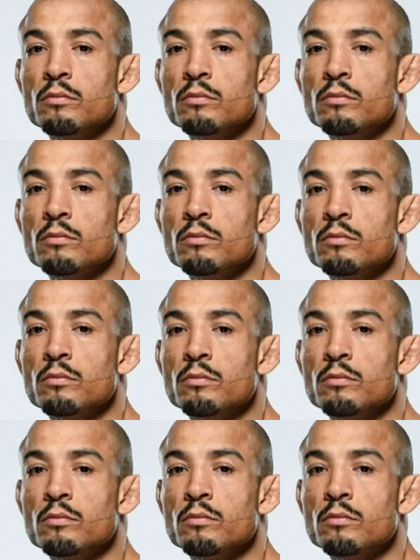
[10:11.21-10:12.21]

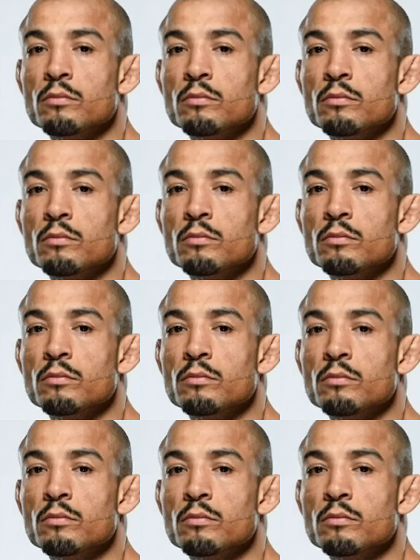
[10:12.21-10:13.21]

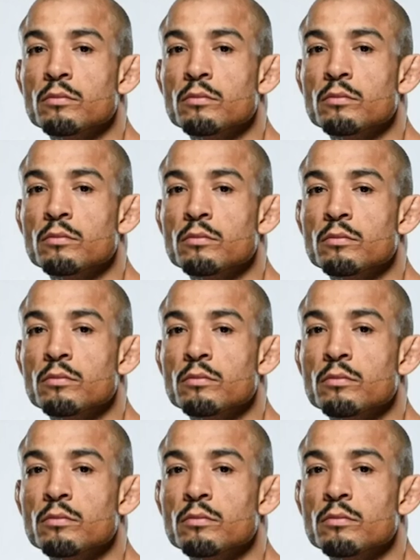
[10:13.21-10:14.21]

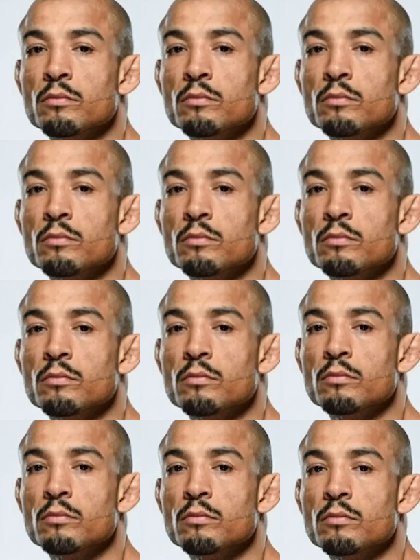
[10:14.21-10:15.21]

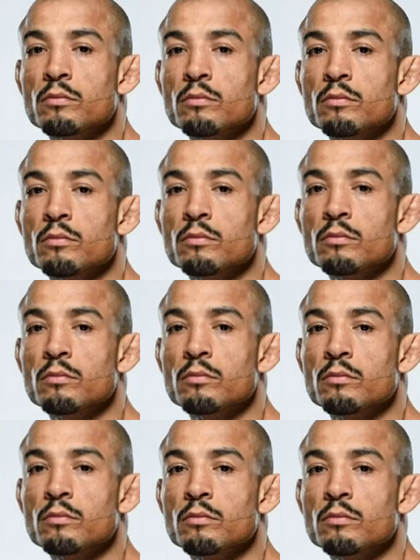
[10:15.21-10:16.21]

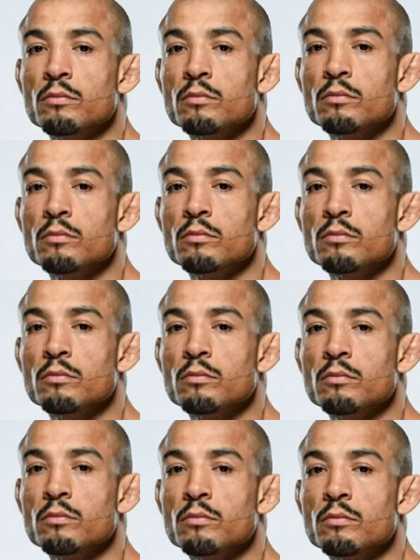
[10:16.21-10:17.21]

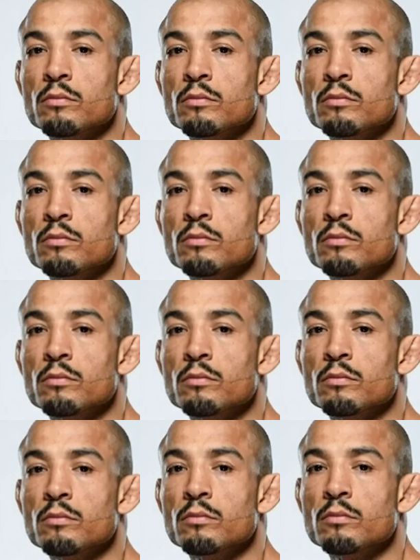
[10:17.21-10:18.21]

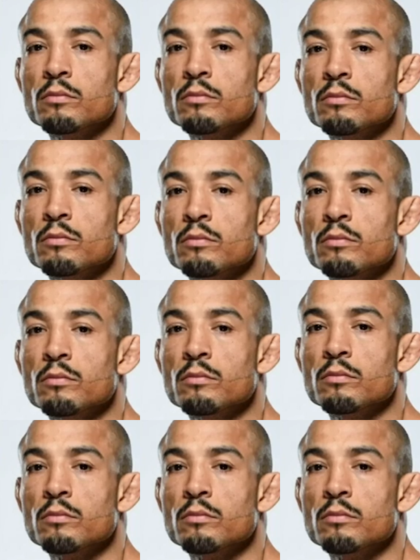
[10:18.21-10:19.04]
(silent)